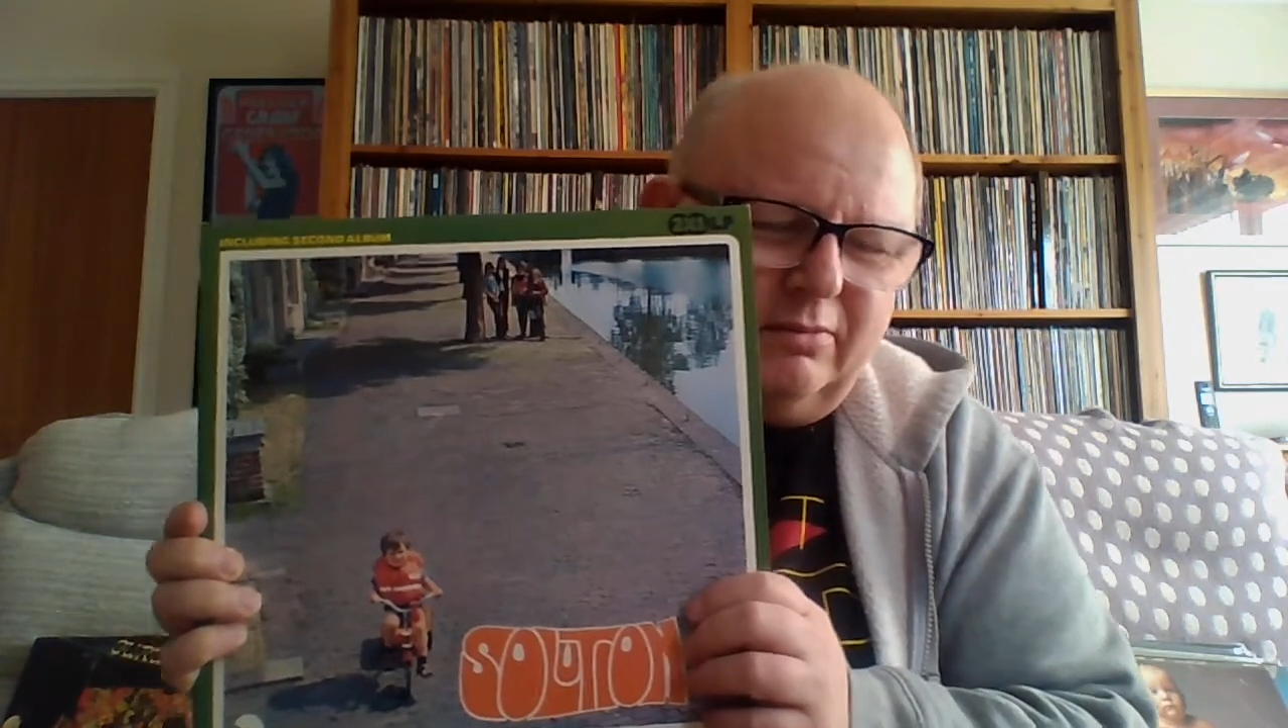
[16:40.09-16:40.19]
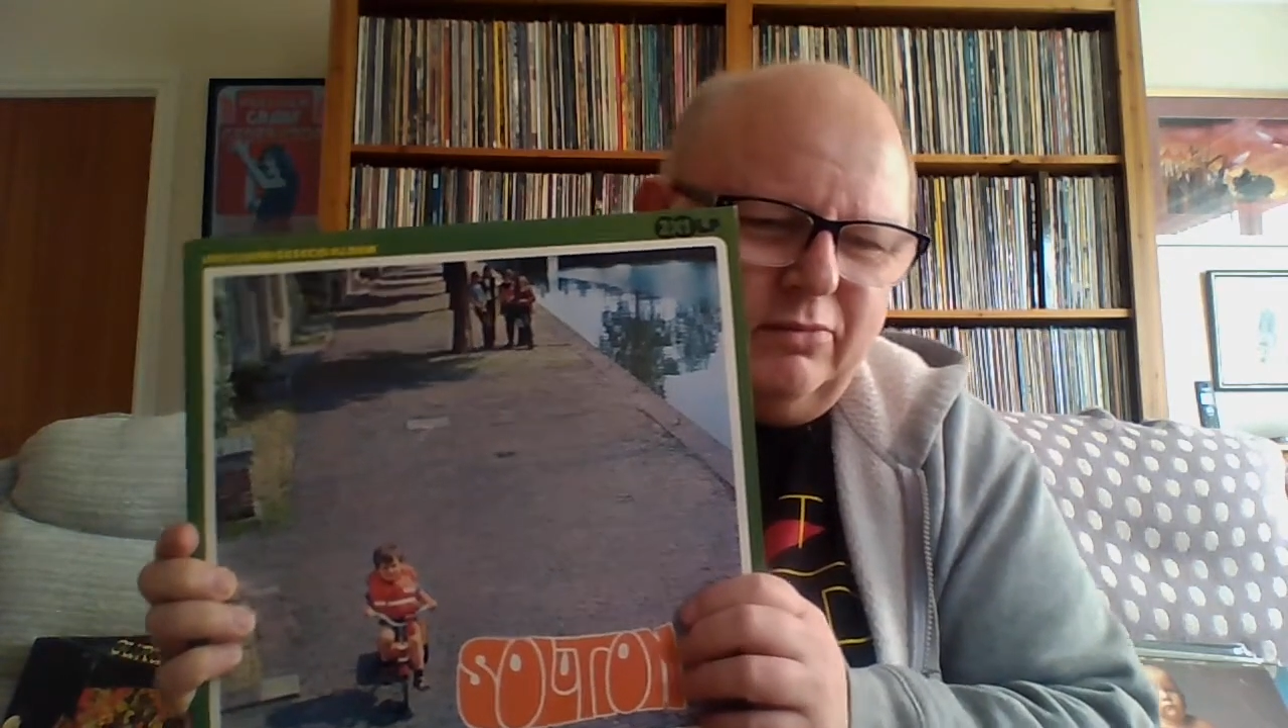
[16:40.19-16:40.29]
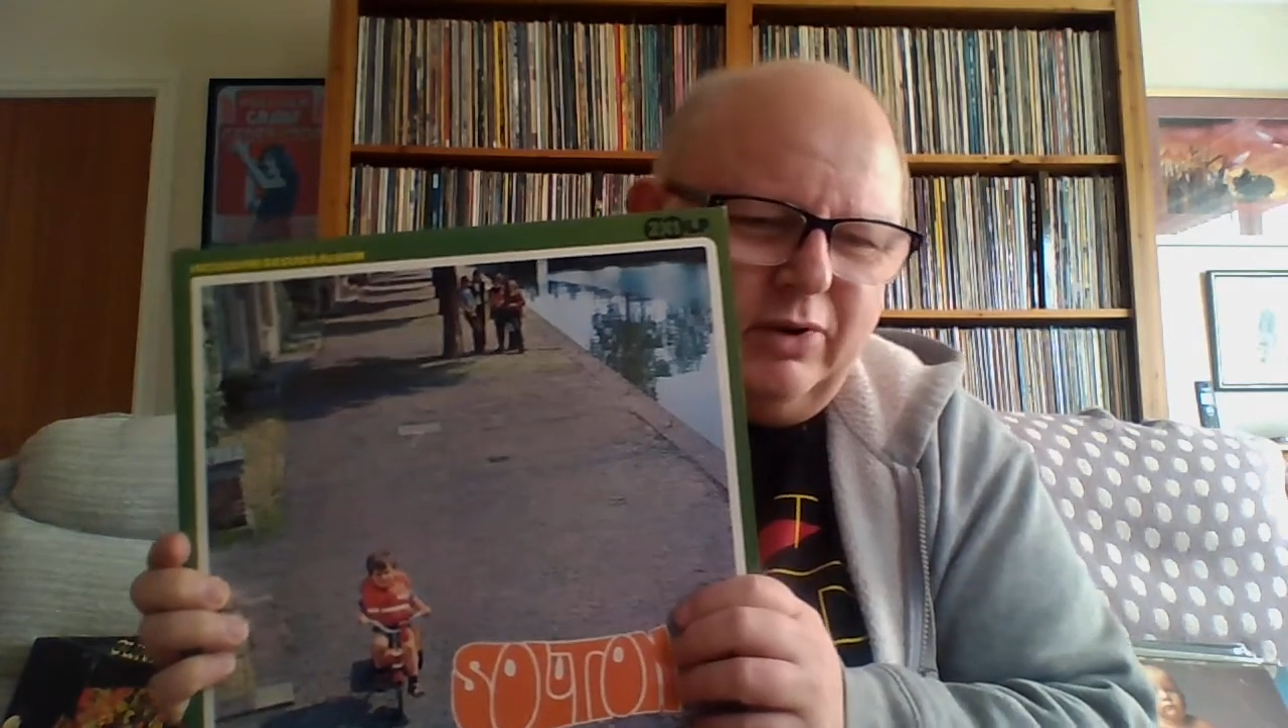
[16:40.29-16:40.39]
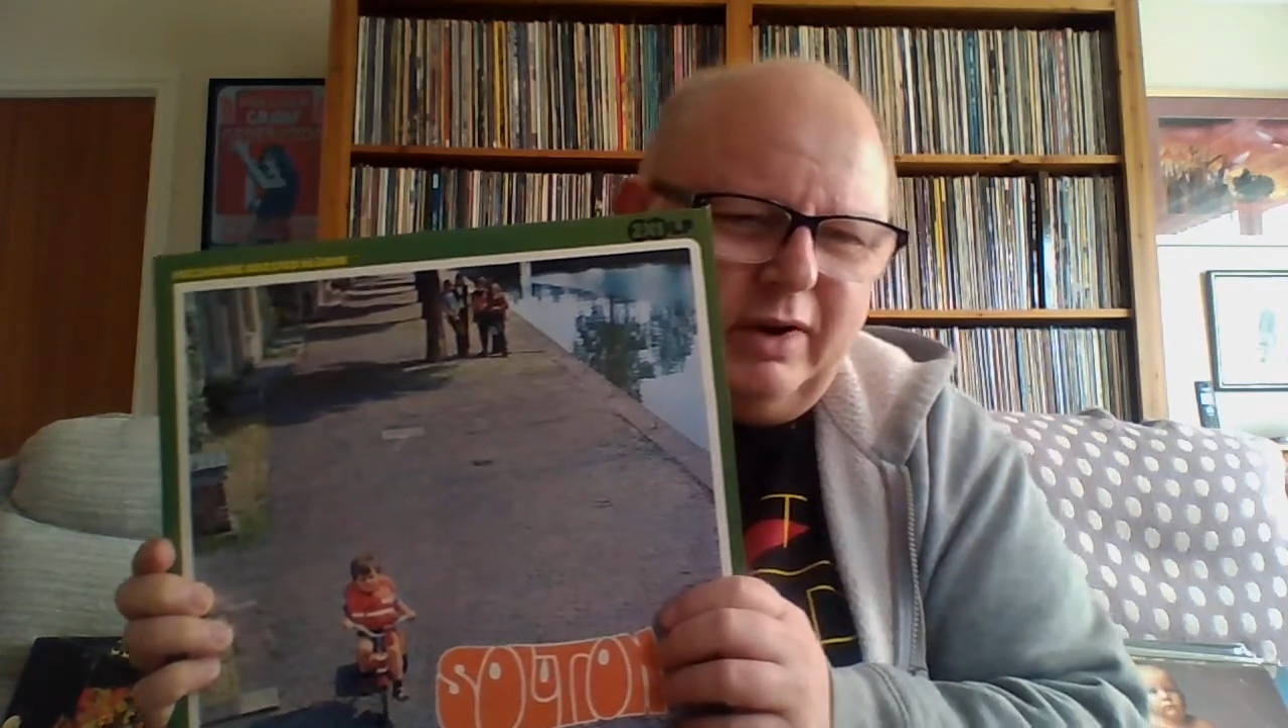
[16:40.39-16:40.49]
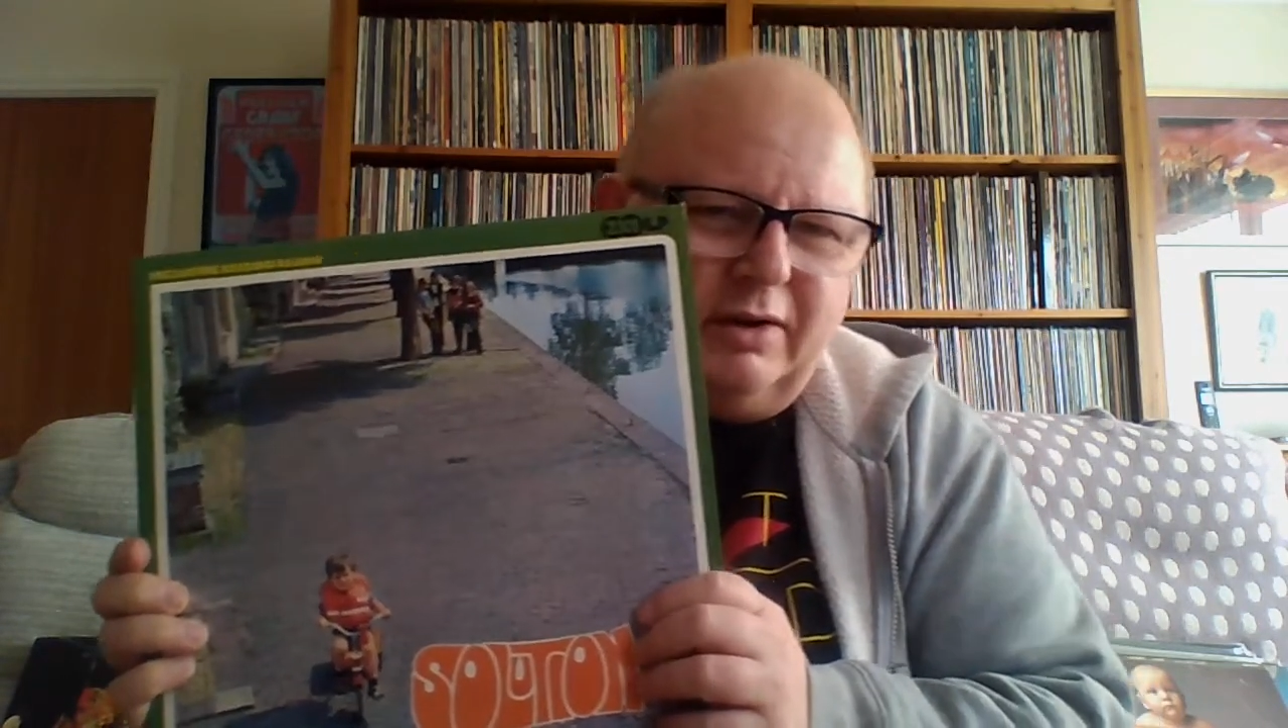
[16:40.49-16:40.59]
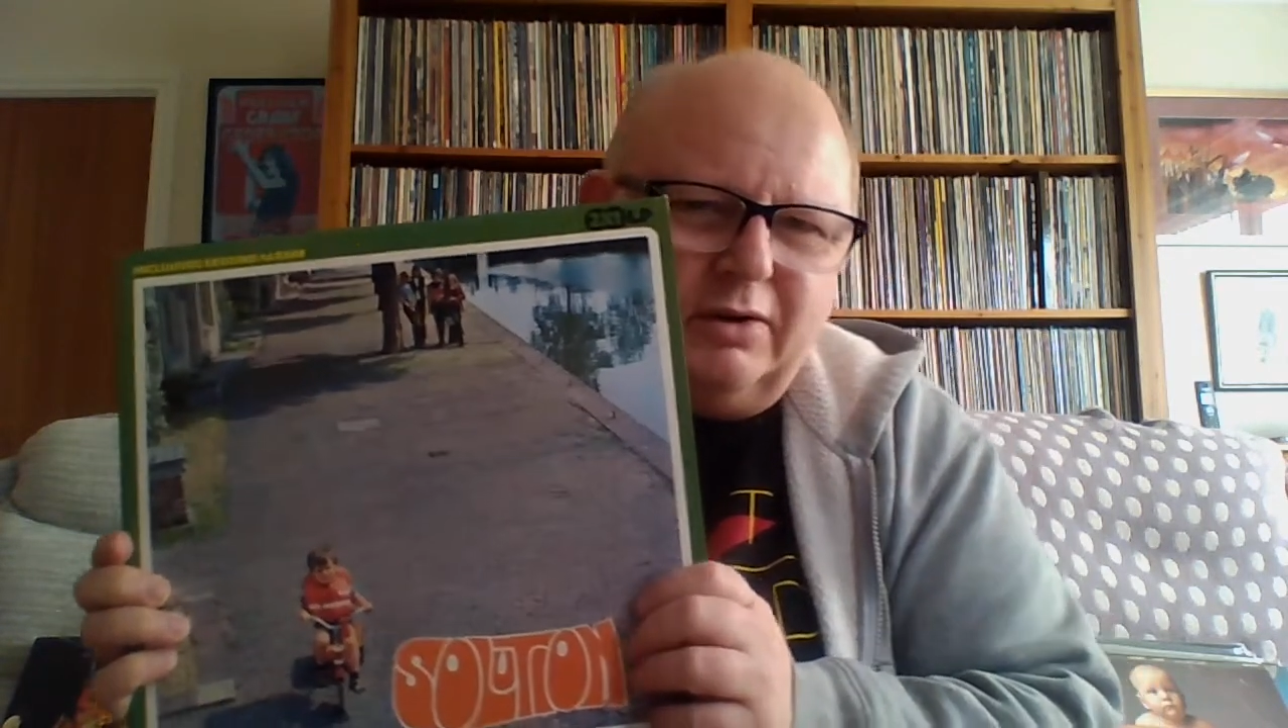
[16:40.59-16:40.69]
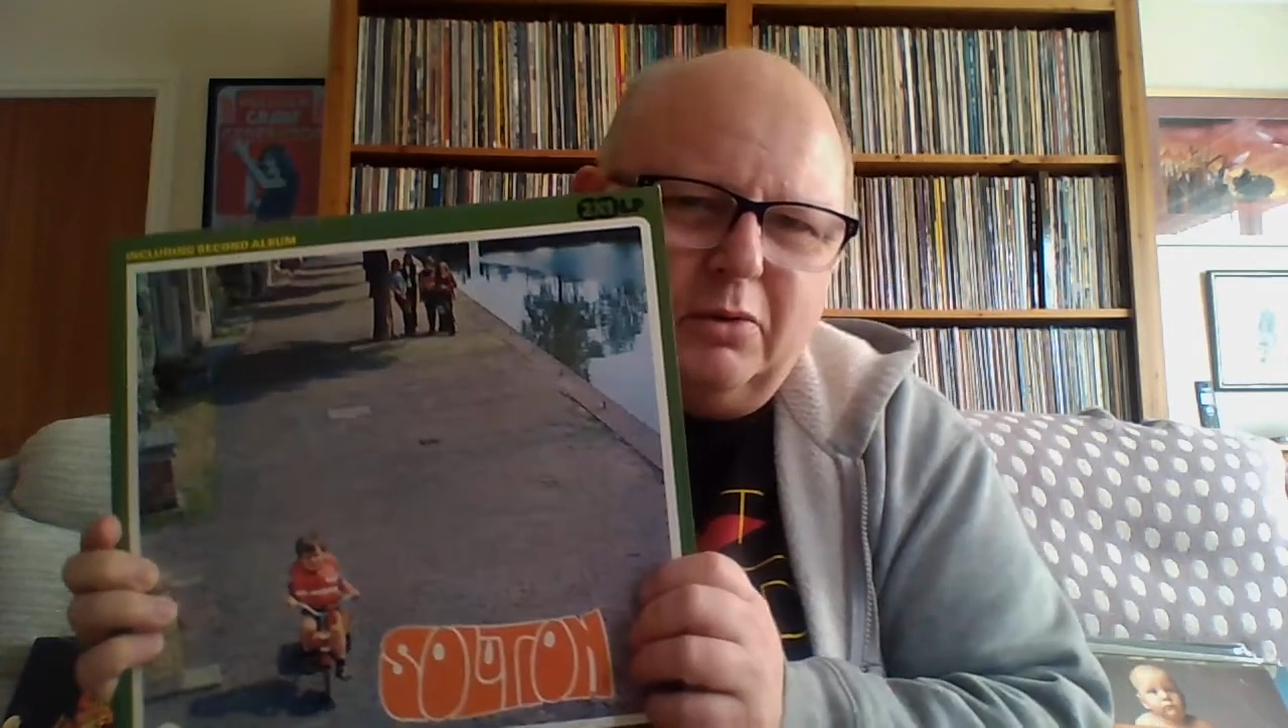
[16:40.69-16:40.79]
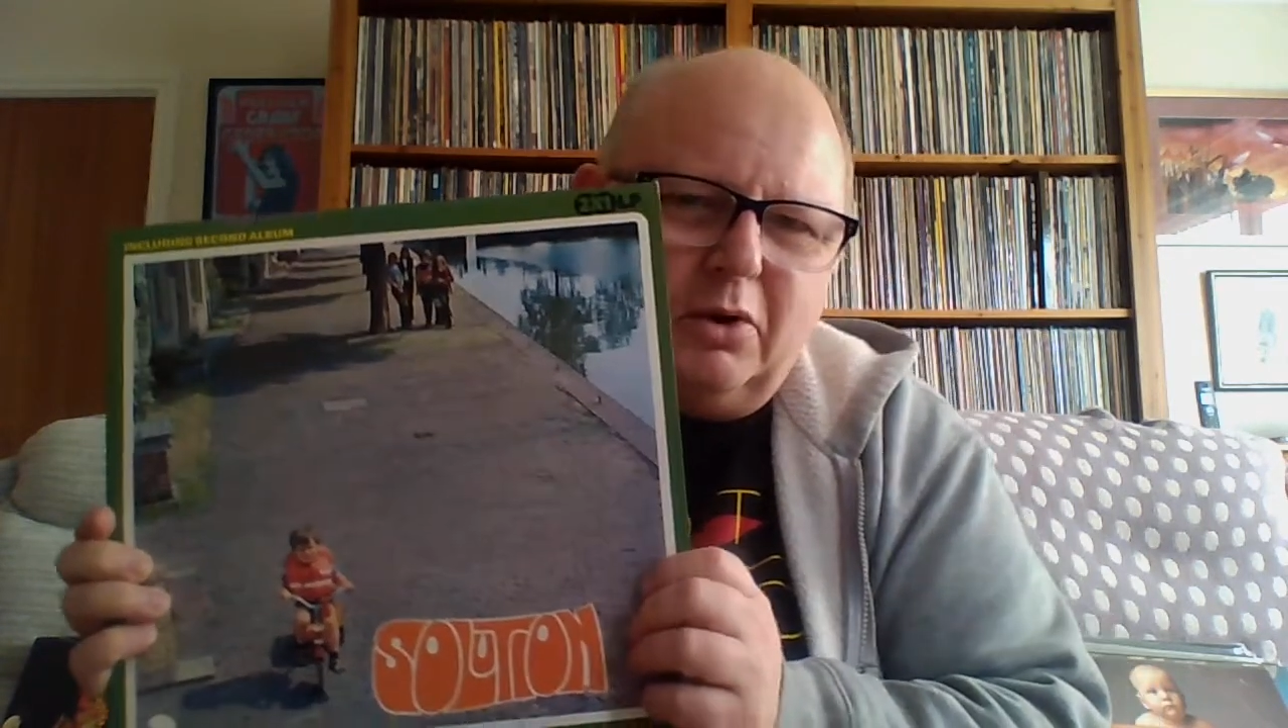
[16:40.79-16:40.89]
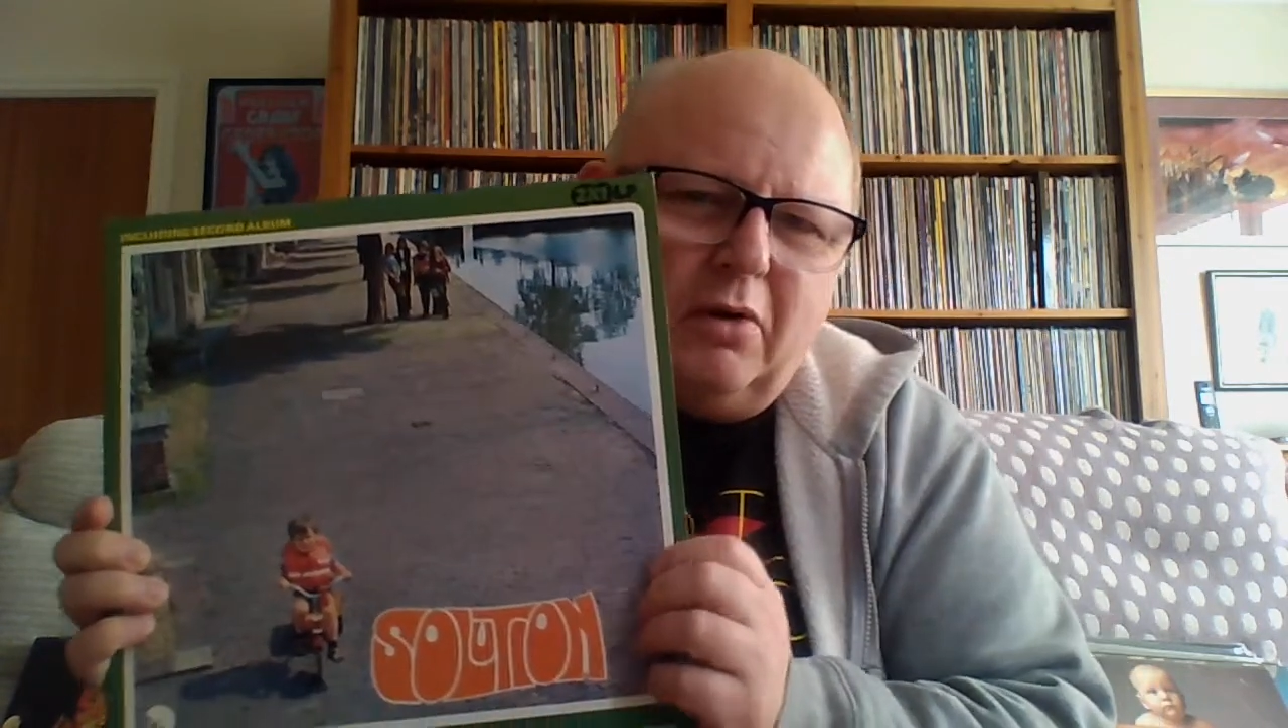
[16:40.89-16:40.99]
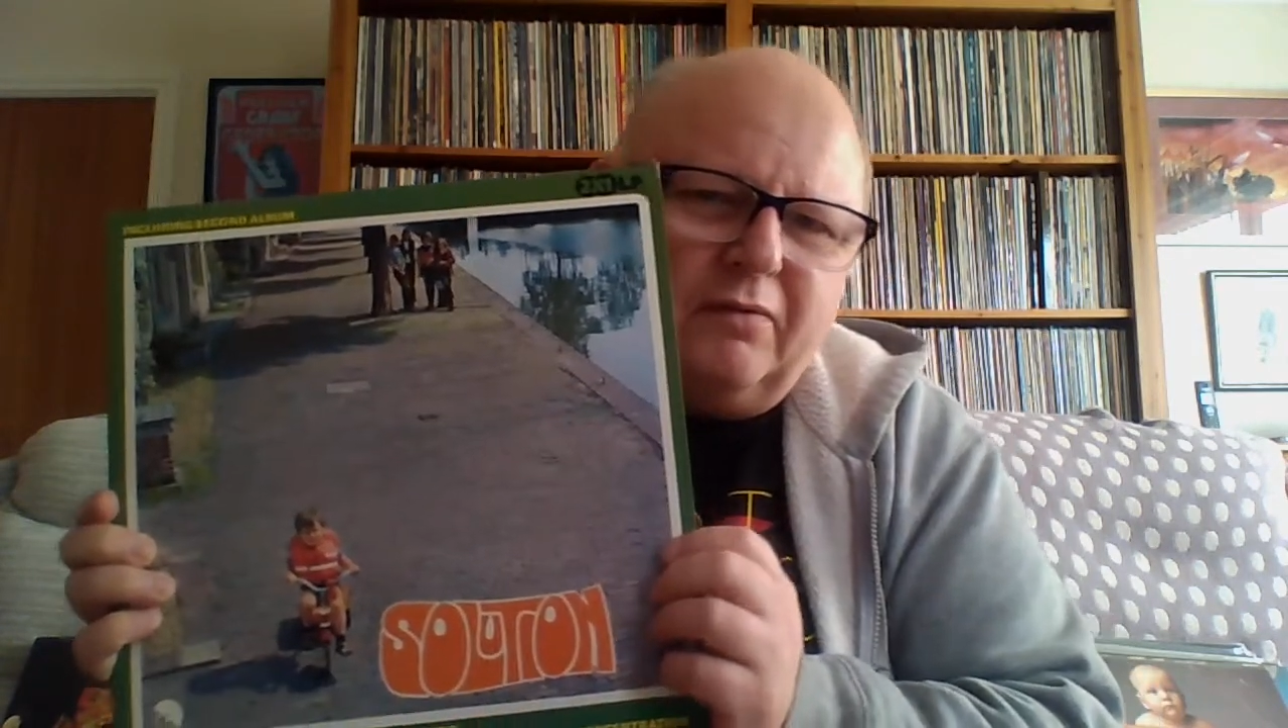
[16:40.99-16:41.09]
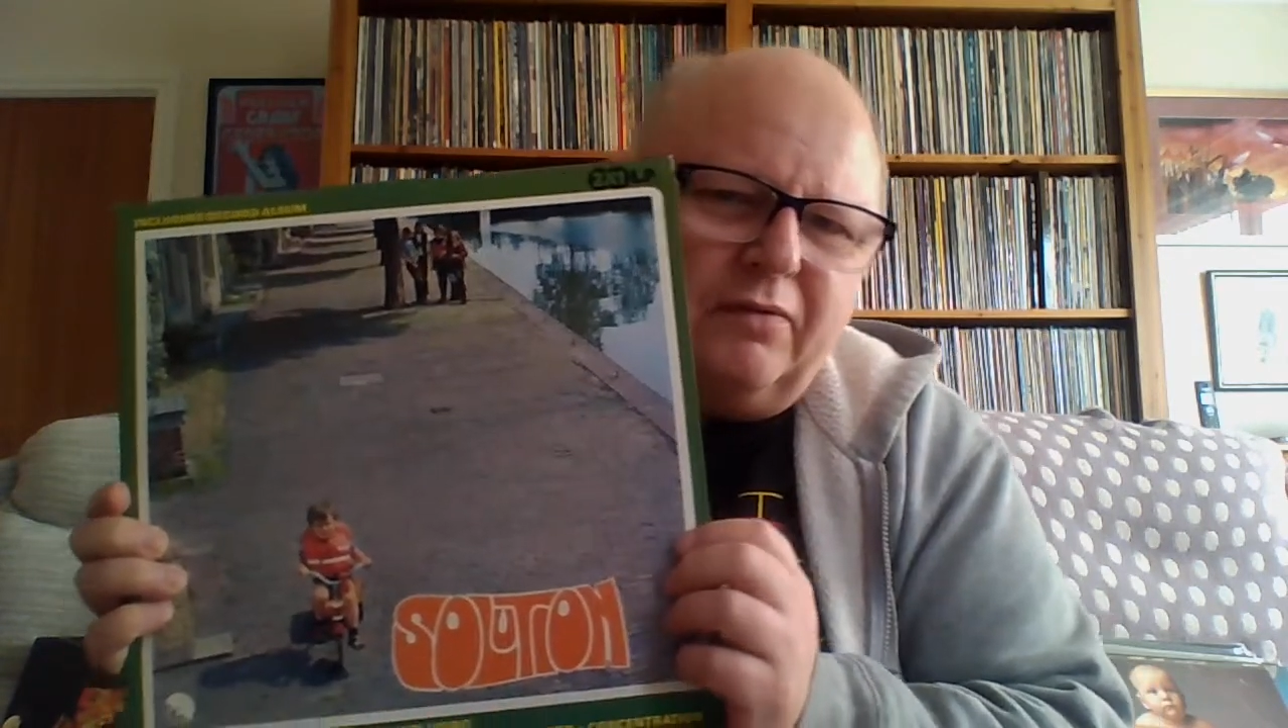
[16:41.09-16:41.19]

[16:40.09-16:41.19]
really do a lot